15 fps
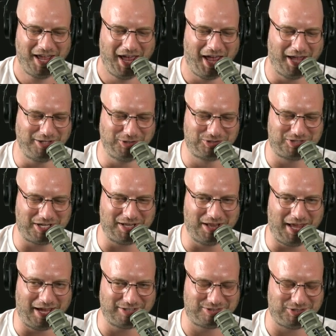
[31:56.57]
And you said
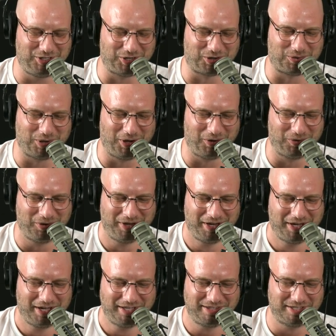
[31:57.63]
last year, quote,
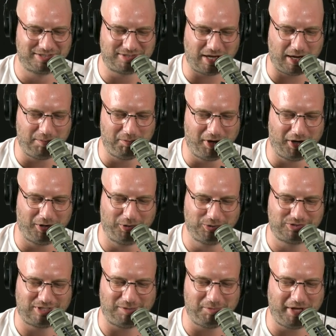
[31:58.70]
the same men who
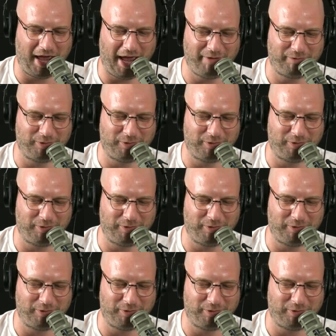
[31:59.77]
send me hateful